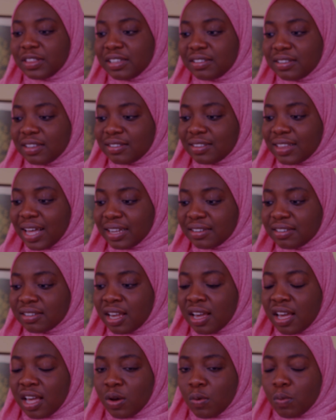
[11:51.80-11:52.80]
this is that
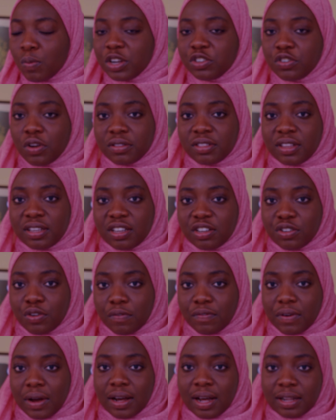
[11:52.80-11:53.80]
when you're thinking
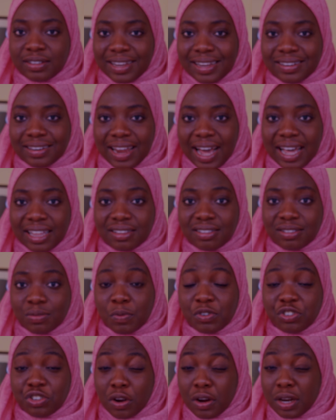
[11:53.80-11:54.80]
of deadlines,
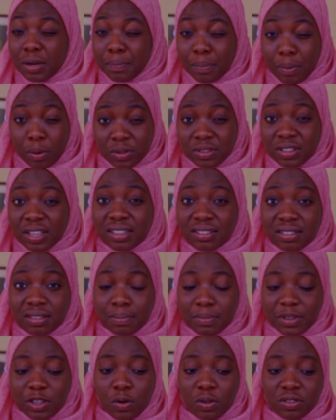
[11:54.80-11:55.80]
which are important,
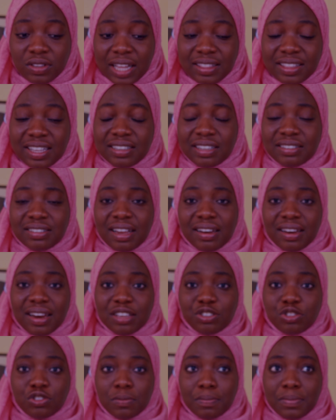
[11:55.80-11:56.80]
because I think the
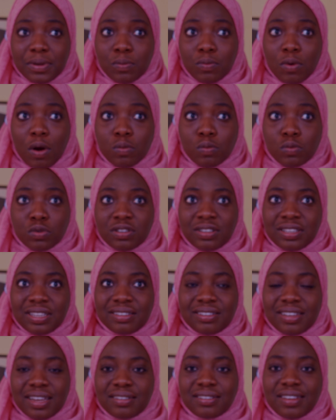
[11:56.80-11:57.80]
deadlines should be what would
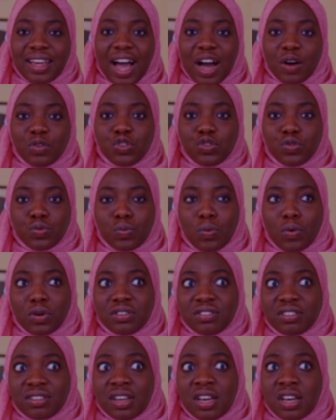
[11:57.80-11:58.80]
dictate how you
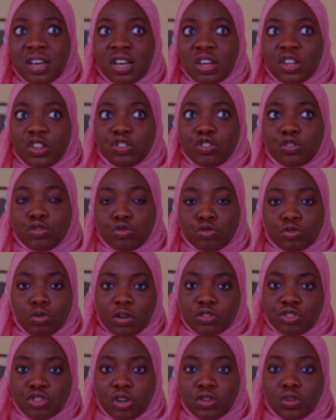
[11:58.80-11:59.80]
want to
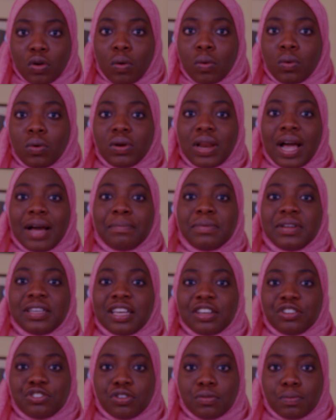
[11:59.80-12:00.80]
structure your whole
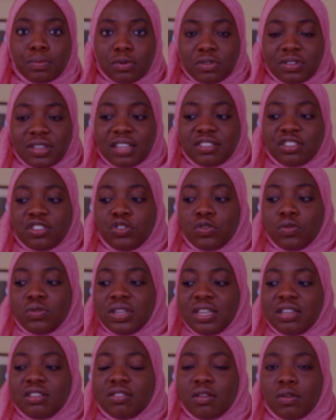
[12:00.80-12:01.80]
application process, you
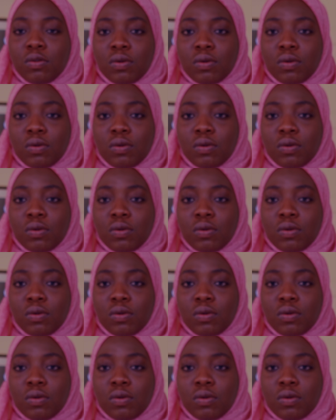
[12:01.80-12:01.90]
need to